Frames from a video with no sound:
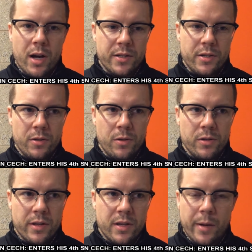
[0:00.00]
on to
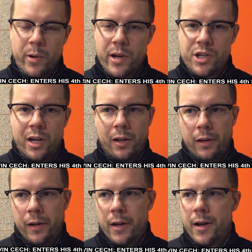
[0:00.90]
the WHL.
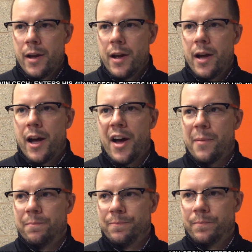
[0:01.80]

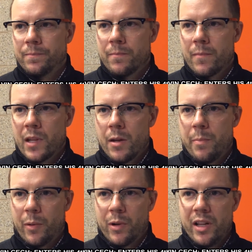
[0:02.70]

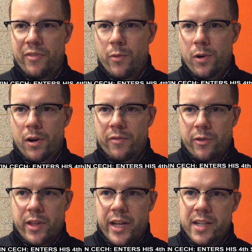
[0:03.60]
But really for
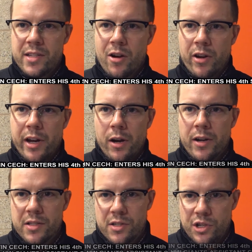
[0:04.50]
the kids that are here,
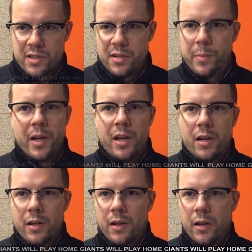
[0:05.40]
it's just to
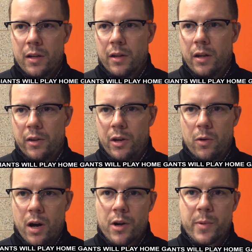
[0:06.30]
be,
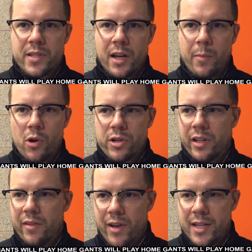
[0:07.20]
100%
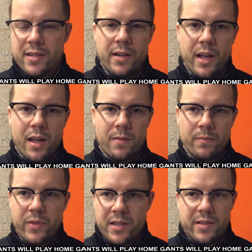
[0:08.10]
emotionally invested
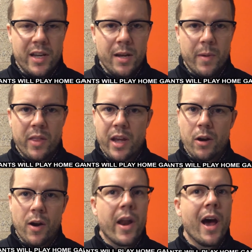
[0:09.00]
in this team and the
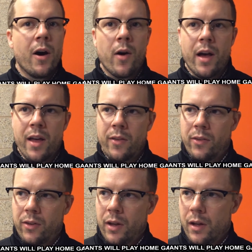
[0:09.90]
here and now. And,